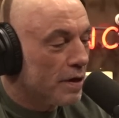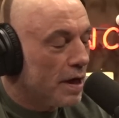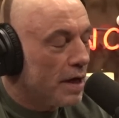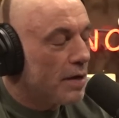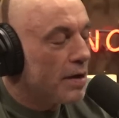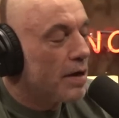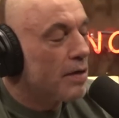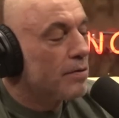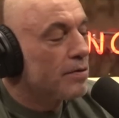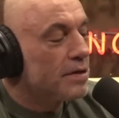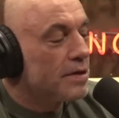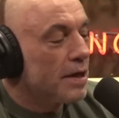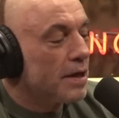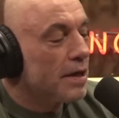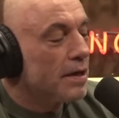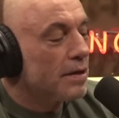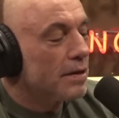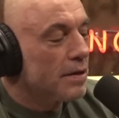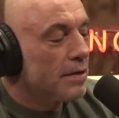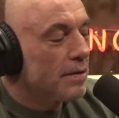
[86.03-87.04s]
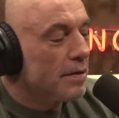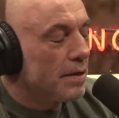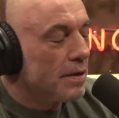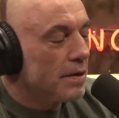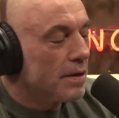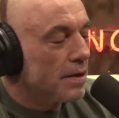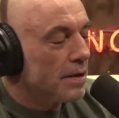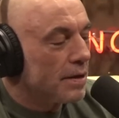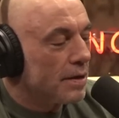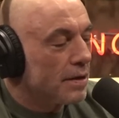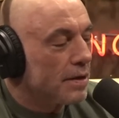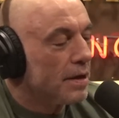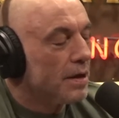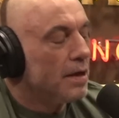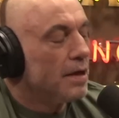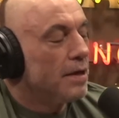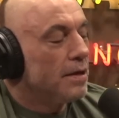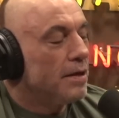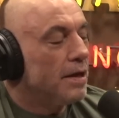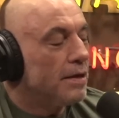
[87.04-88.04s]
And I don't say
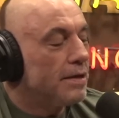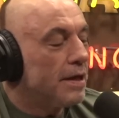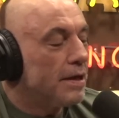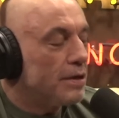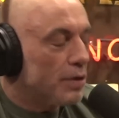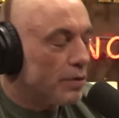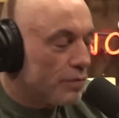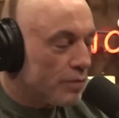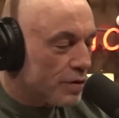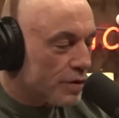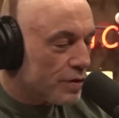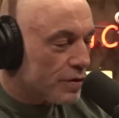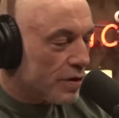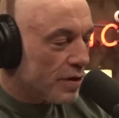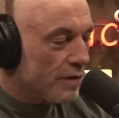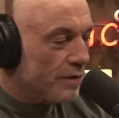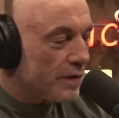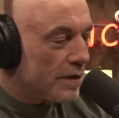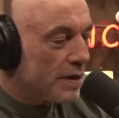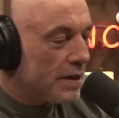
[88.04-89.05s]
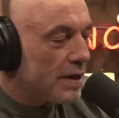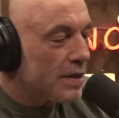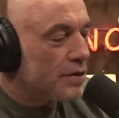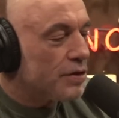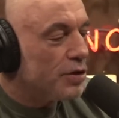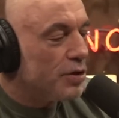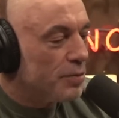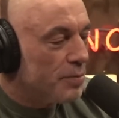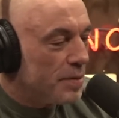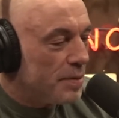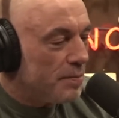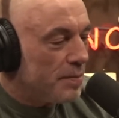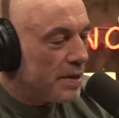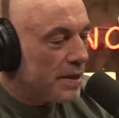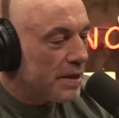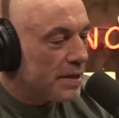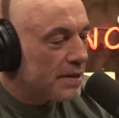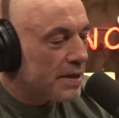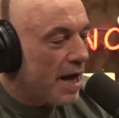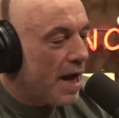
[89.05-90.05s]
that they don't deserve it as human
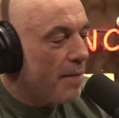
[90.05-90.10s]
beings.